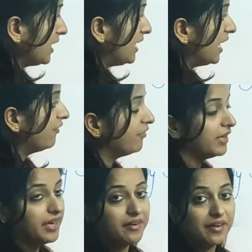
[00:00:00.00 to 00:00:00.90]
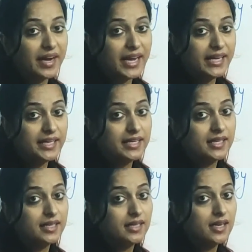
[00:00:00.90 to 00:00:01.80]
left and right
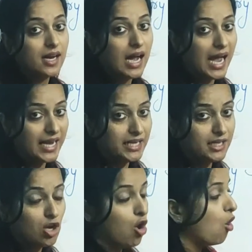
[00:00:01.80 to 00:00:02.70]
height